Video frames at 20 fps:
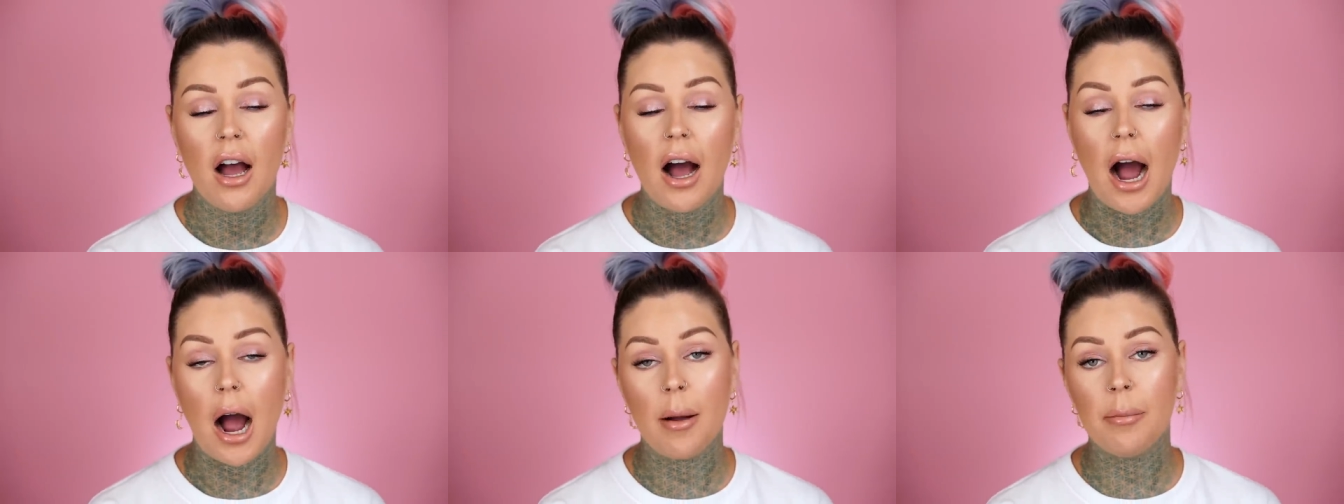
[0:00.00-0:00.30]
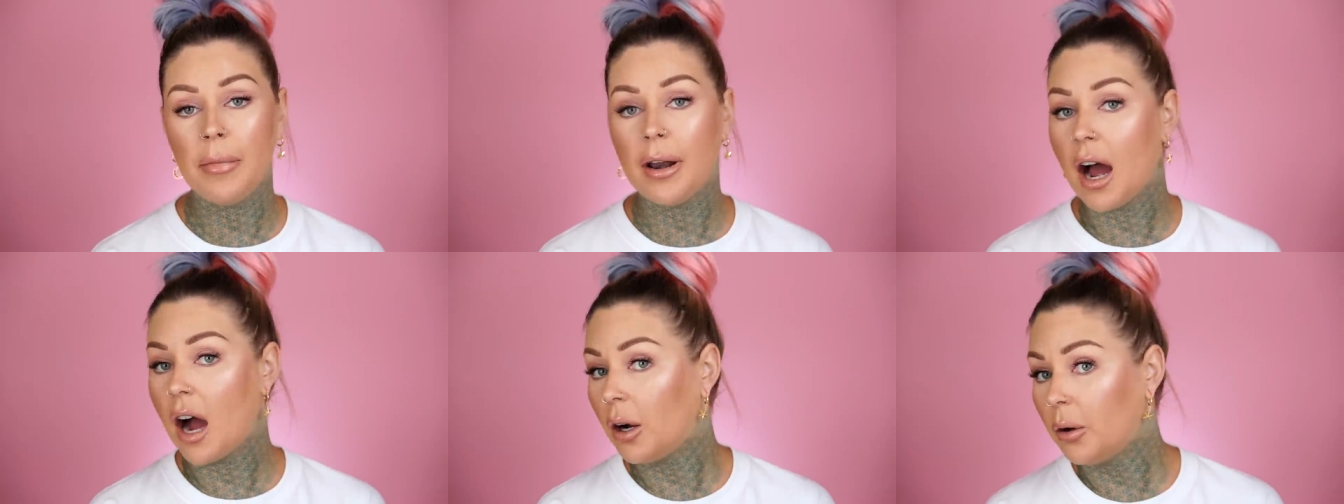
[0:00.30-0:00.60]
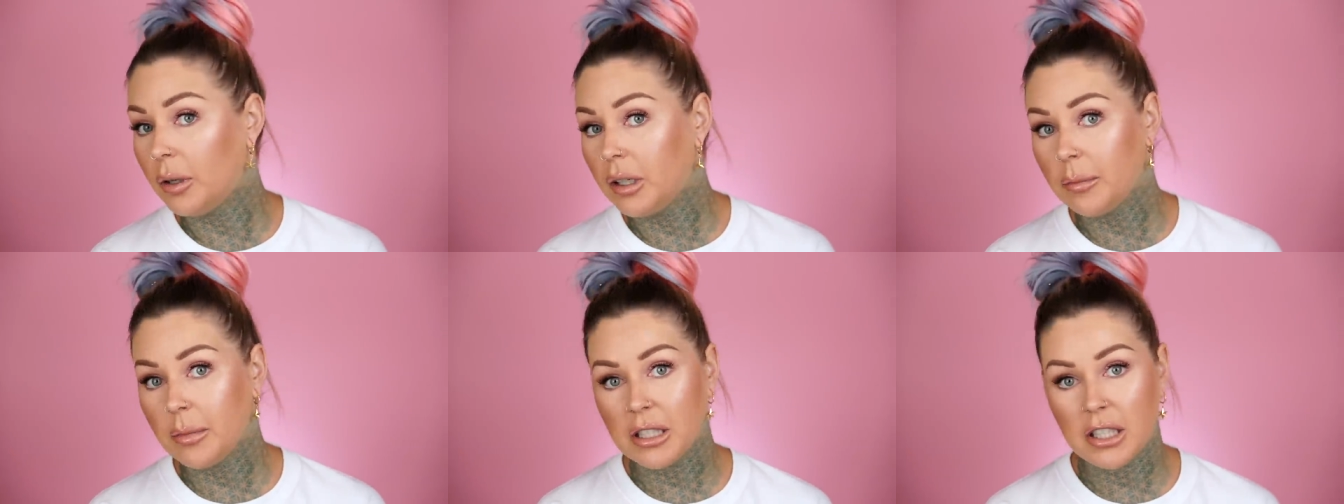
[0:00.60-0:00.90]
I'm not
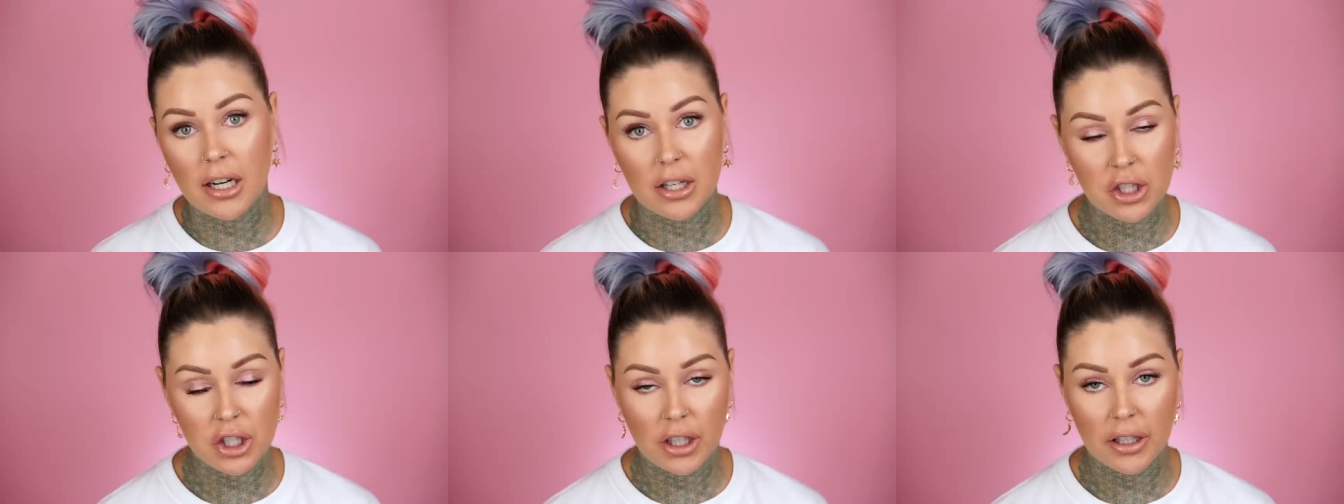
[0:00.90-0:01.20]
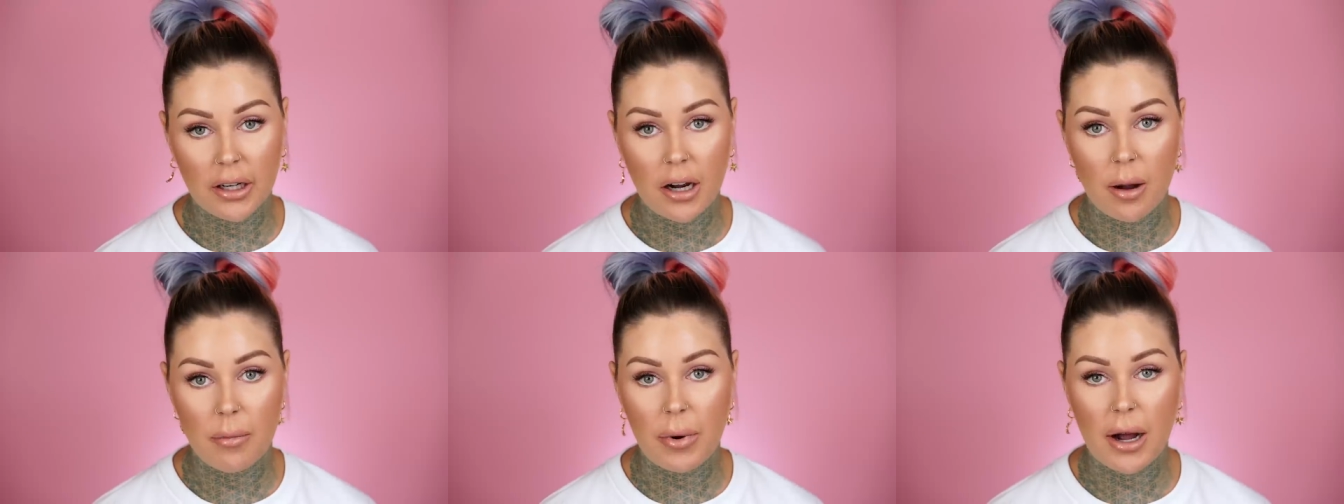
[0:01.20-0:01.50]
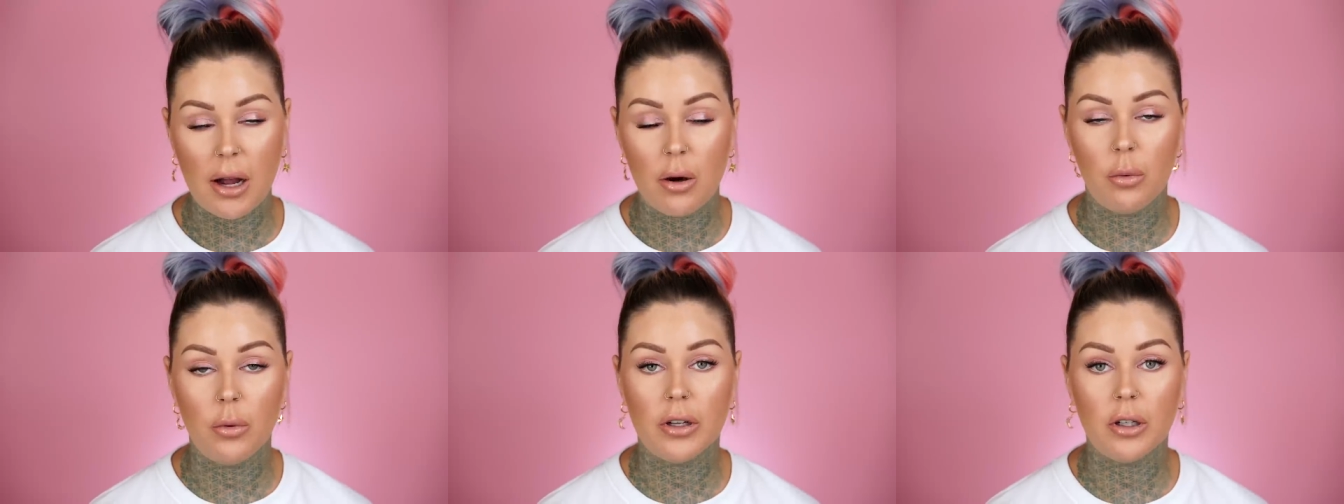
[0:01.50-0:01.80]
going to be touching it up.
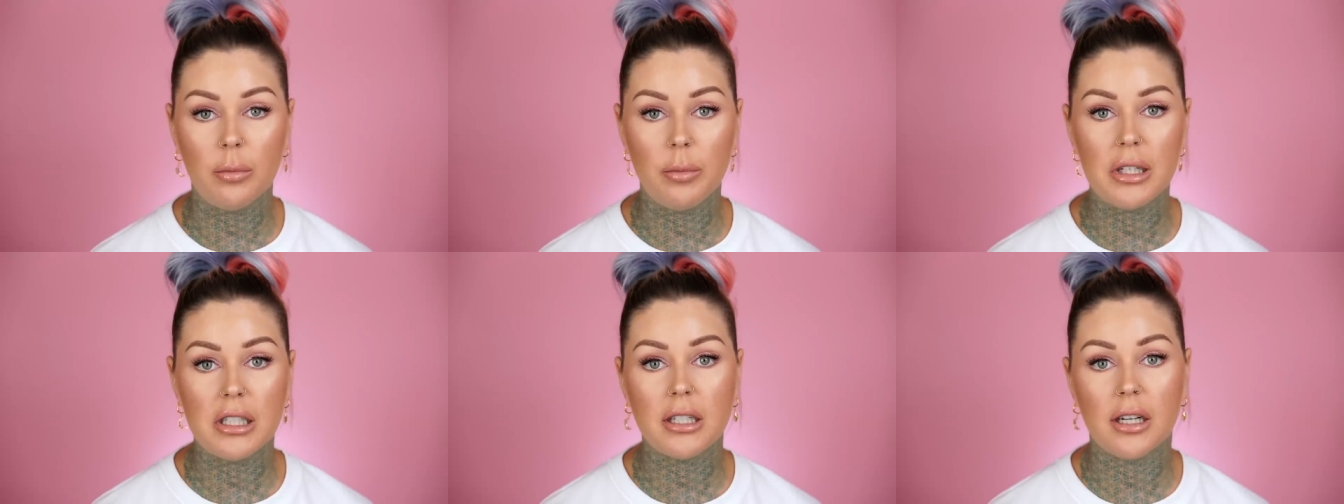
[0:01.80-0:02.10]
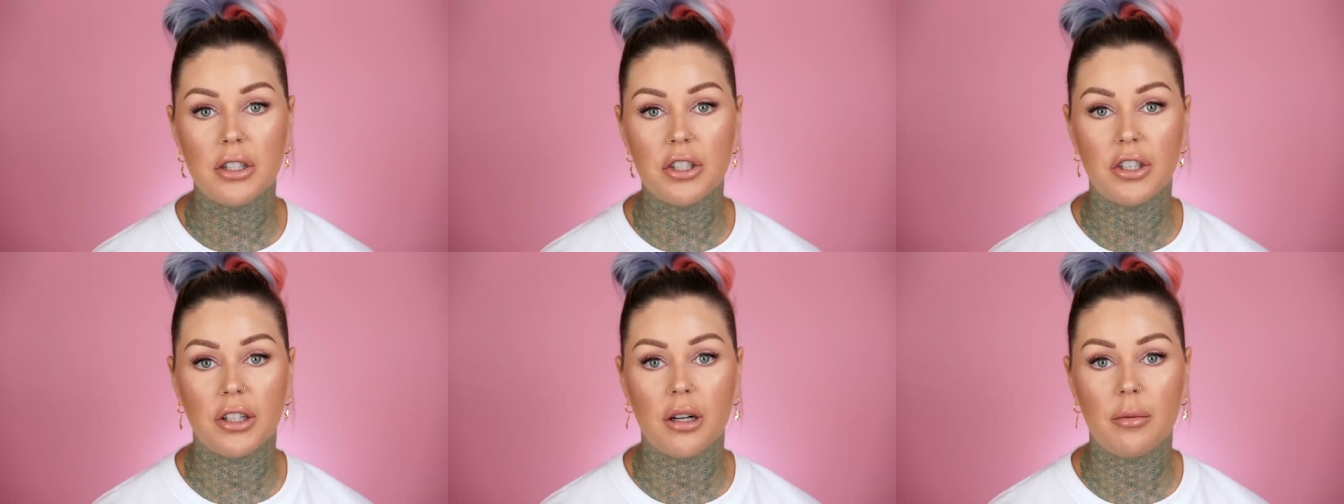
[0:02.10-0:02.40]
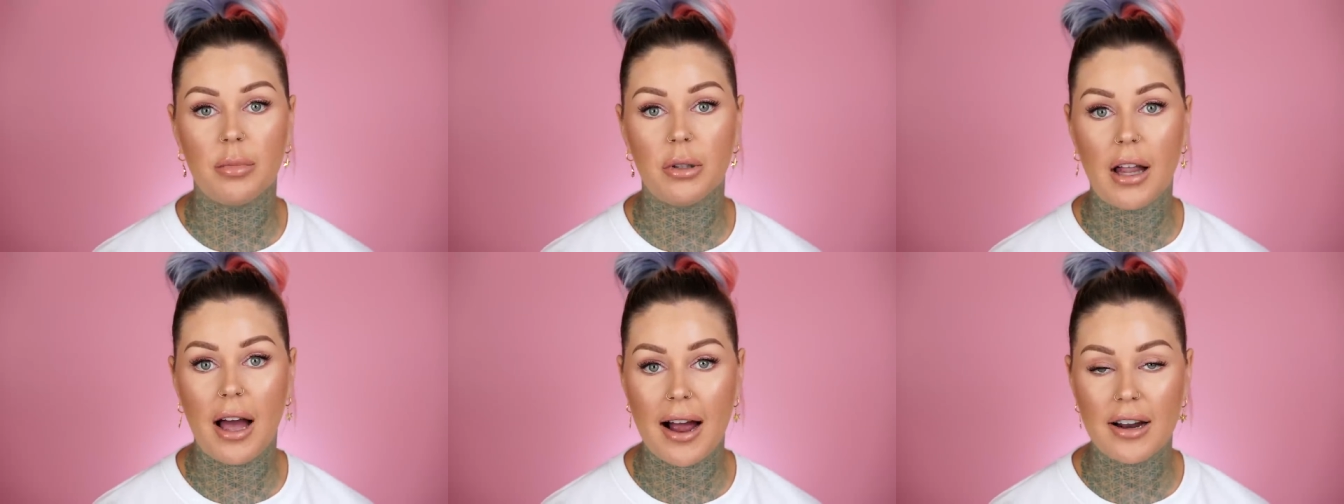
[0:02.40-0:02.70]
I will be touching
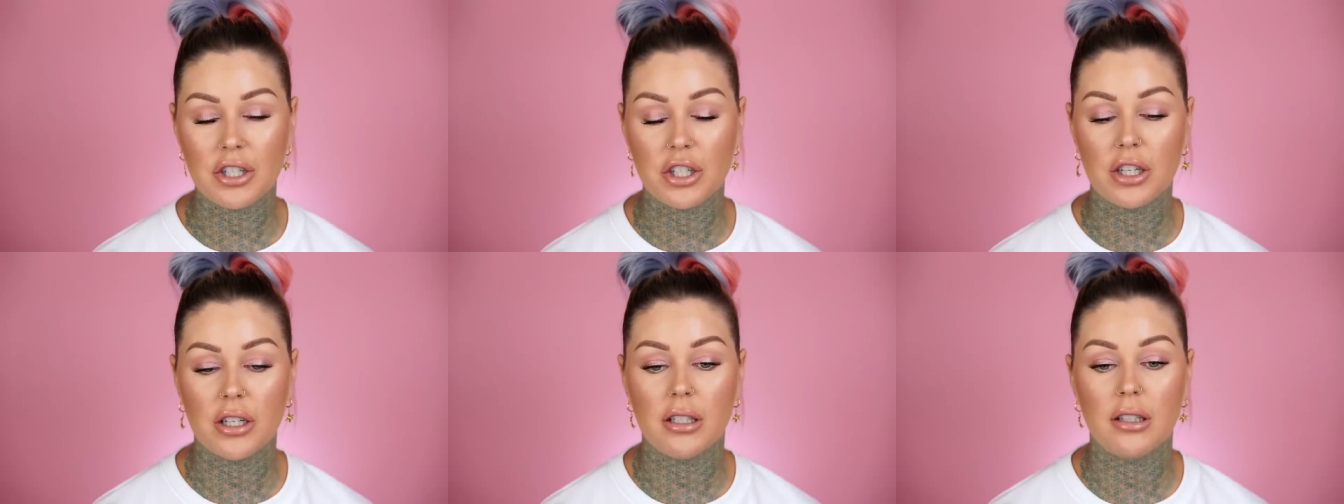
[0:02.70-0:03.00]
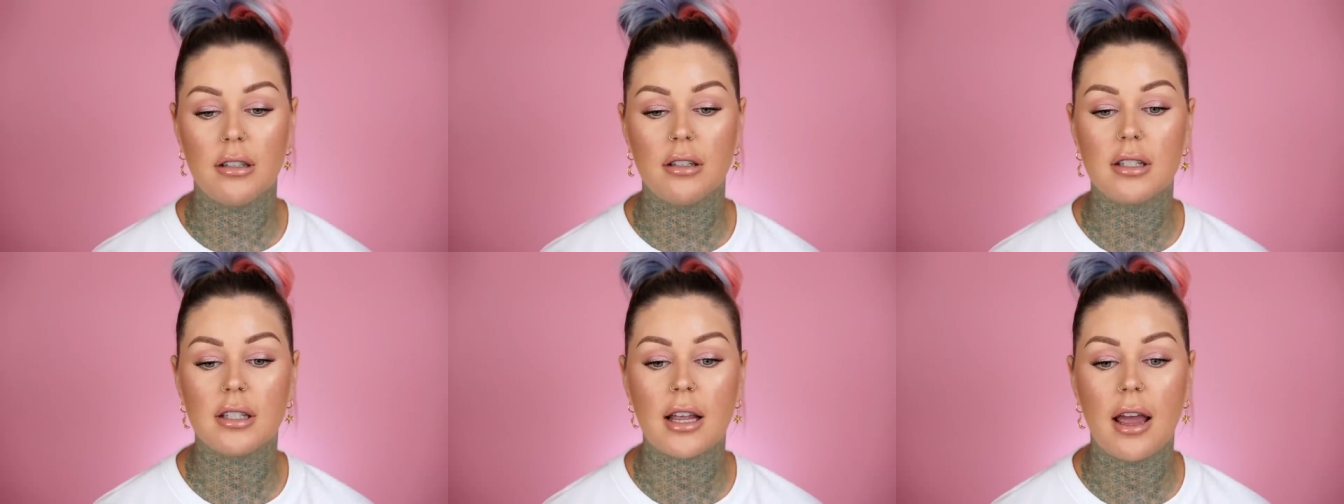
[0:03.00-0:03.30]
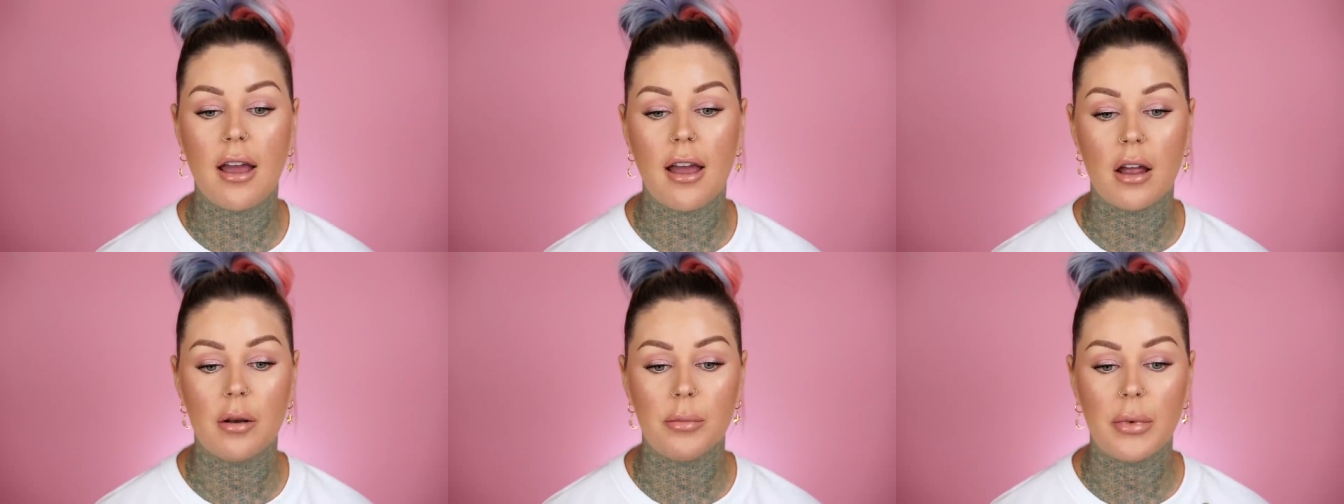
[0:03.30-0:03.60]
up lashes
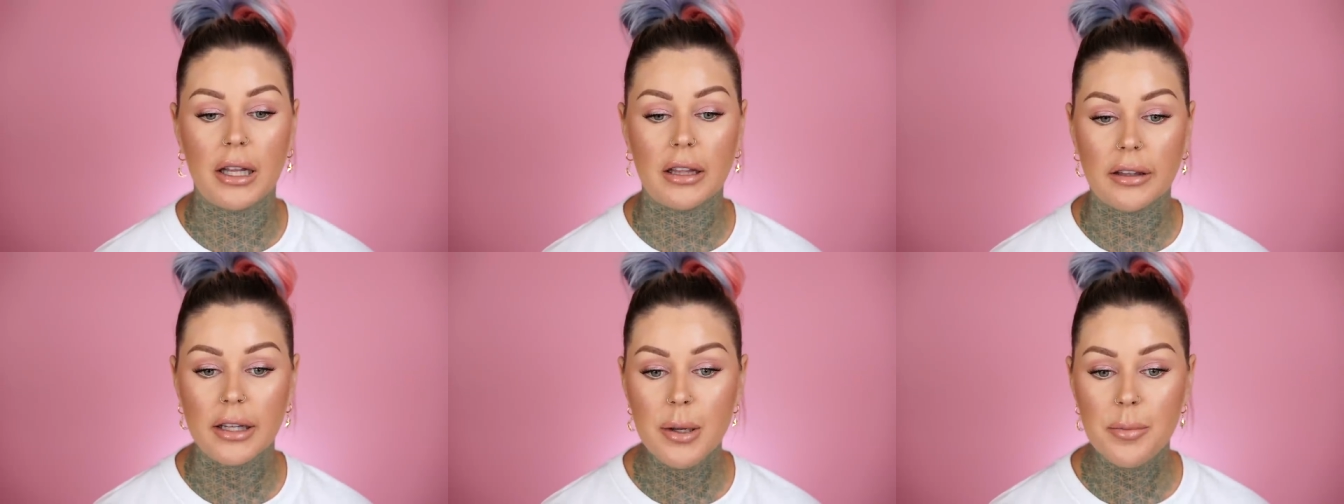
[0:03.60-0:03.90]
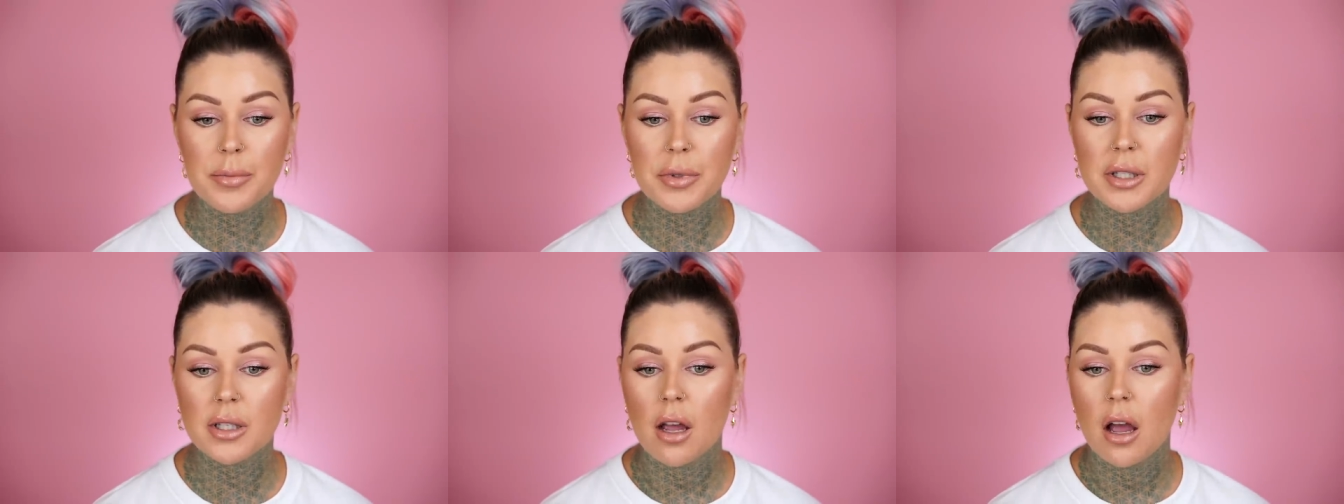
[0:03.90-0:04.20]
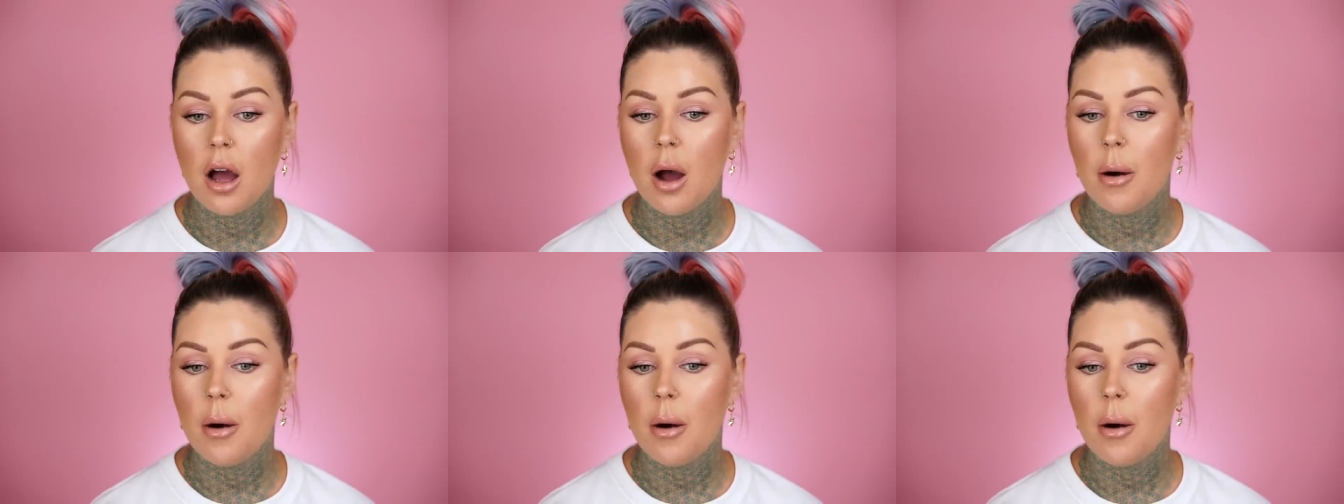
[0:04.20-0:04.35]
and my lips,